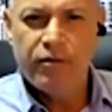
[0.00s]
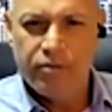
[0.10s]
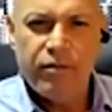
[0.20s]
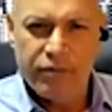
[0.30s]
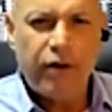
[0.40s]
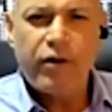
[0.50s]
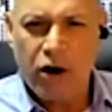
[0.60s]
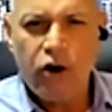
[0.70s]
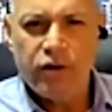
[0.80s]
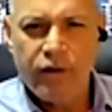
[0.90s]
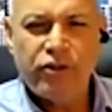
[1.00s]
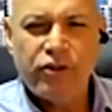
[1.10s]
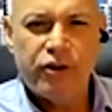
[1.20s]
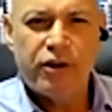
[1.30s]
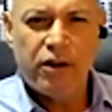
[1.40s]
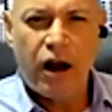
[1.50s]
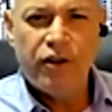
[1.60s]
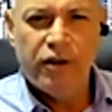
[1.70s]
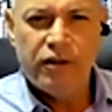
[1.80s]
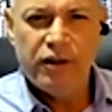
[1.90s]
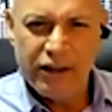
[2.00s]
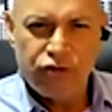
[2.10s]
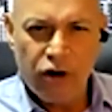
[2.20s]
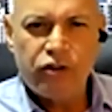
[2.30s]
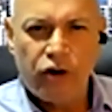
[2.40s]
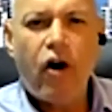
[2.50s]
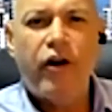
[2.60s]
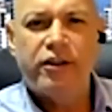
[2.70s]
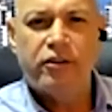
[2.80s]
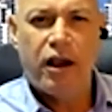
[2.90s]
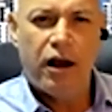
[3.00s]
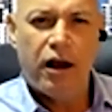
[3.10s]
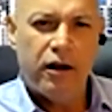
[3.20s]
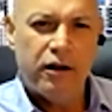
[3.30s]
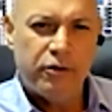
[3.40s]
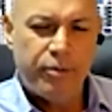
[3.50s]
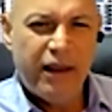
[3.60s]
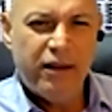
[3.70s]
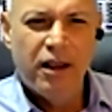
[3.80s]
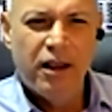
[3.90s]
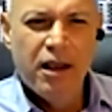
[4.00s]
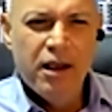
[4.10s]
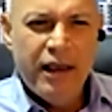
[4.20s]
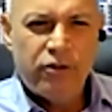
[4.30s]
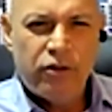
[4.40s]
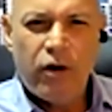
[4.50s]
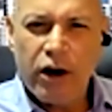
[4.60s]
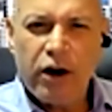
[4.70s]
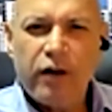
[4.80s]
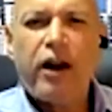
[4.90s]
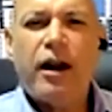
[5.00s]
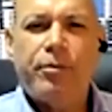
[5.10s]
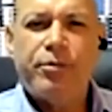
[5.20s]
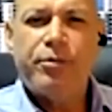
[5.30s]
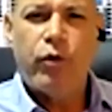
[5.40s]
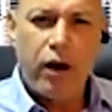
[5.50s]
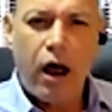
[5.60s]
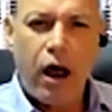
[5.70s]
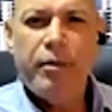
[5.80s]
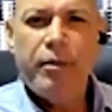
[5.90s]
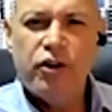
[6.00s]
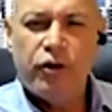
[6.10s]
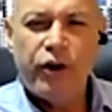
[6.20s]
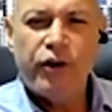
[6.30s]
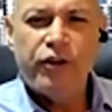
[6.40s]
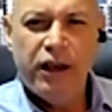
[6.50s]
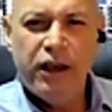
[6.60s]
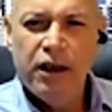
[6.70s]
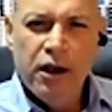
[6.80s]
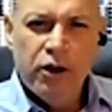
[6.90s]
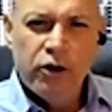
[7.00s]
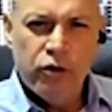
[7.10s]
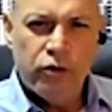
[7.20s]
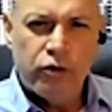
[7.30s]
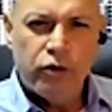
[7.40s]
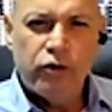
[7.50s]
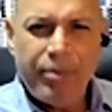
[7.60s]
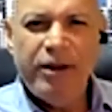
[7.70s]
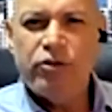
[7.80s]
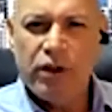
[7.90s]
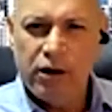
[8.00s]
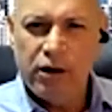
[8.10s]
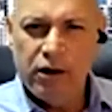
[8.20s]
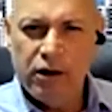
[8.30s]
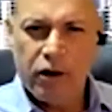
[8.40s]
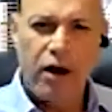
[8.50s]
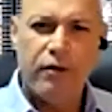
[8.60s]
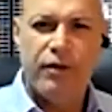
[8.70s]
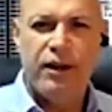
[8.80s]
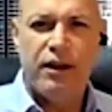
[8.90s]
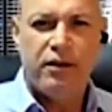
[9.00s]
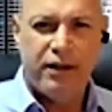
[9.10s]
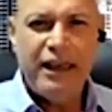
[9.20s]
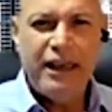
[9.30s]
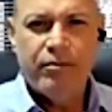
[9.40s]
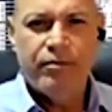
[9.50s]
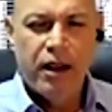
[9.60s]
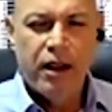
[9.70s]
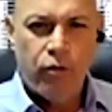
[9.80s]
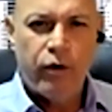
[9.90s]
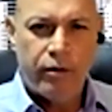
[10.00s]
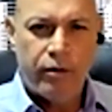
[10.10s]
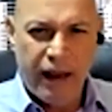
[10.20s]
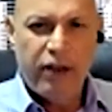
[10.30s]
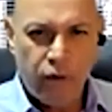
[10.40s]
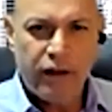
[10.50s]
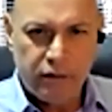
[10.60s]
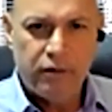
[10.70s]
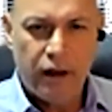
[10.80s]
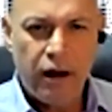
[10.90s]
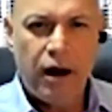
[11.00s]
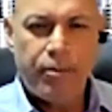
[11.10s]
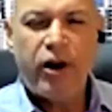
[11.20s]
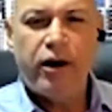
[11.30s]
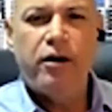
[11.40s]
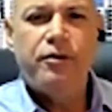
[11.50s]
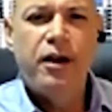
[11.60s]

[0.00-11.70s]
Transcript: several cardiovascular technologies in the structural heart space. So a lot of startups were coming to the university to tap into the knowledge of the team where Pedro was a part of.